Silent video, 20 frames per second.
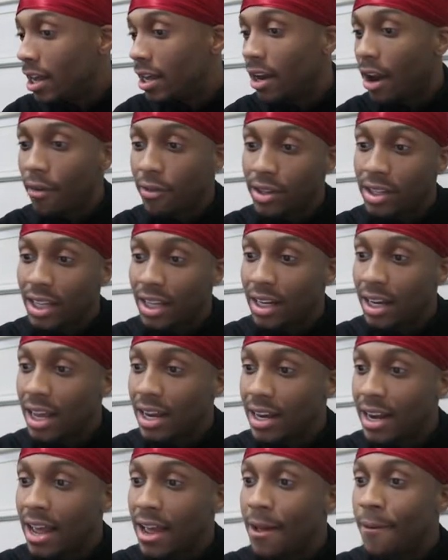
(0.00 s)
and everything
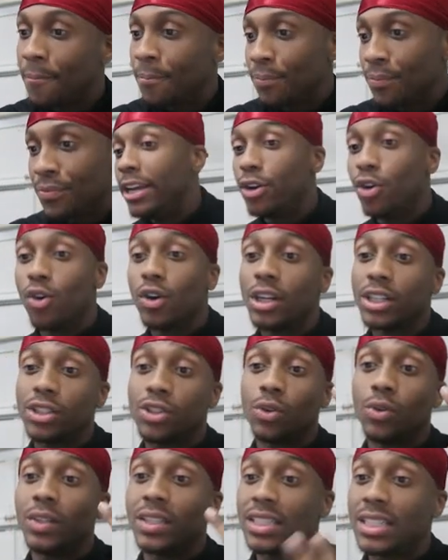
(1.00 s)
like that. He going
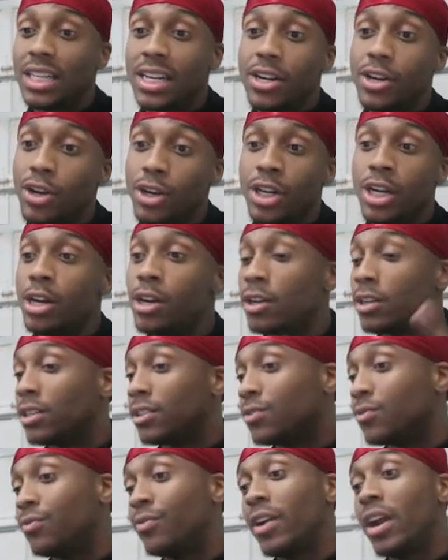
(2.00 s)
into his senior year,
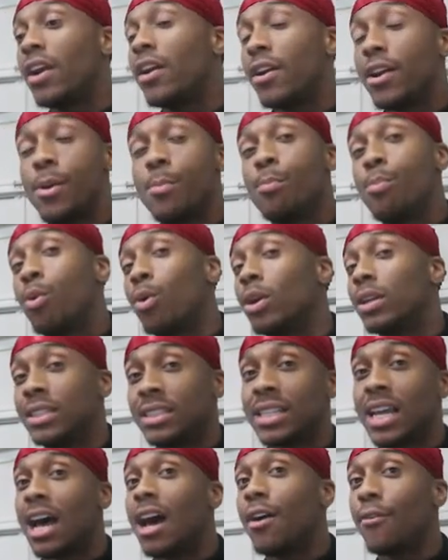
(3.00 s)
this very
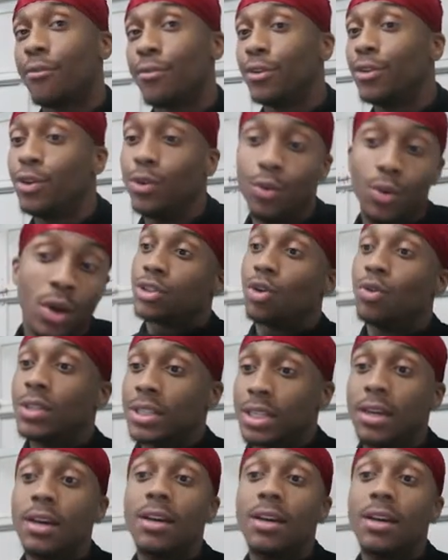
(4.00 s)
important time for you. So it's